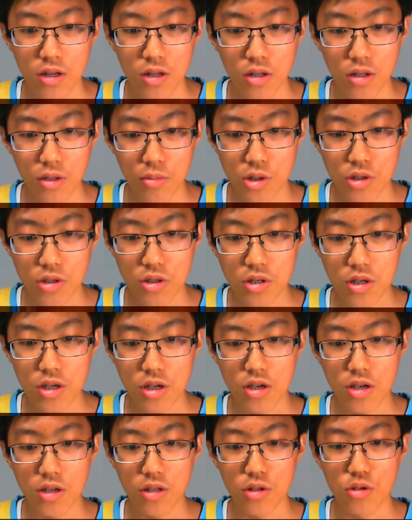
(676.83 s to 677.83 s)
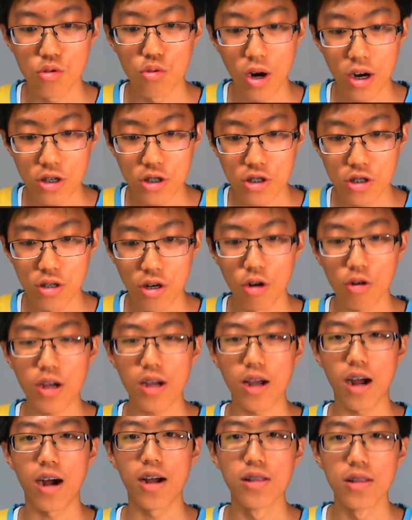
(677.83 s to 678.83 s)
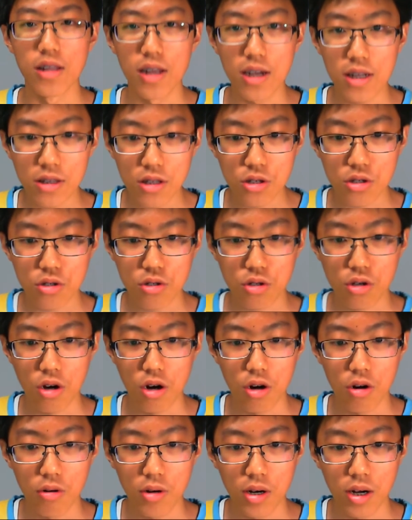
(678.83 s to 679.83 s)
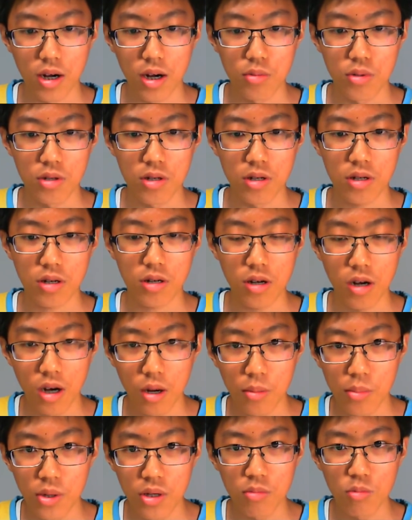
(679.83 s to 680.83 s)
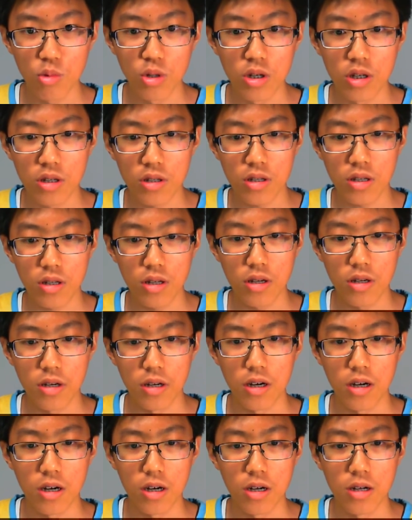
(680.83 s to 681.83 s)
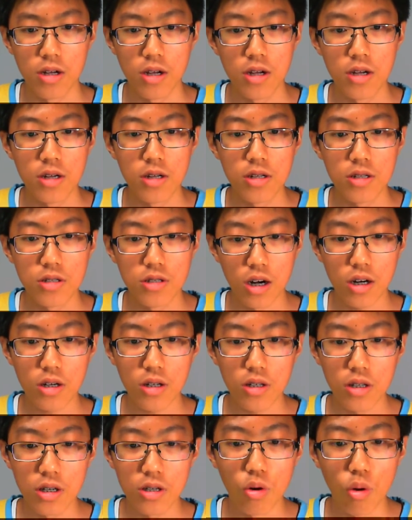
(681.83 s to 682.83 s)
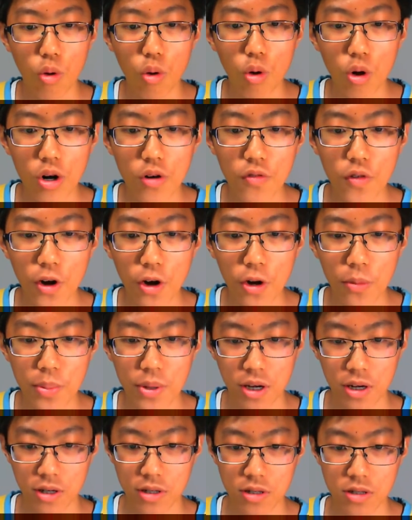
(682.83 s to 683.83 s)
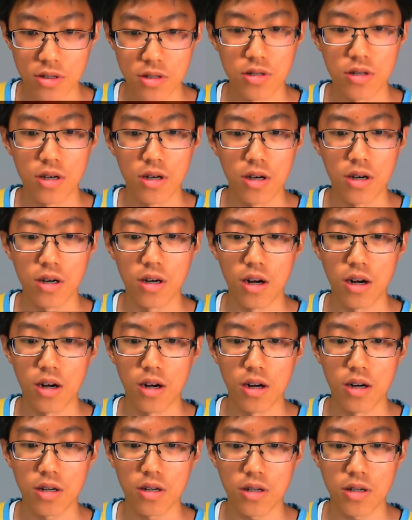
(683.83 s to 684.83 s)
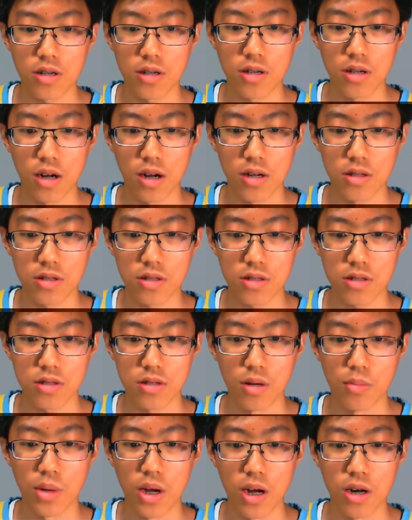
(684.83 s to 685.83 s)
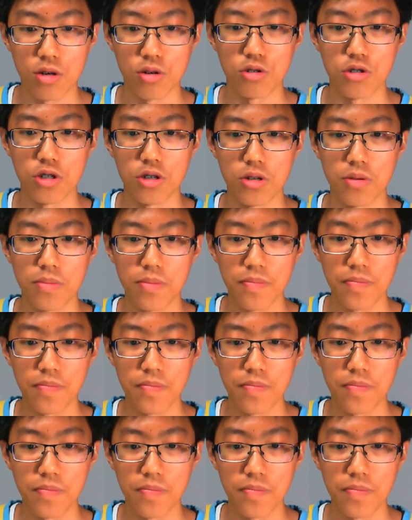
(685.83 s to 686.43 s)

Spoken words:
let me see, okay, I let this go. I'm gonna come in with Ducklett or Vulpix to get some energy.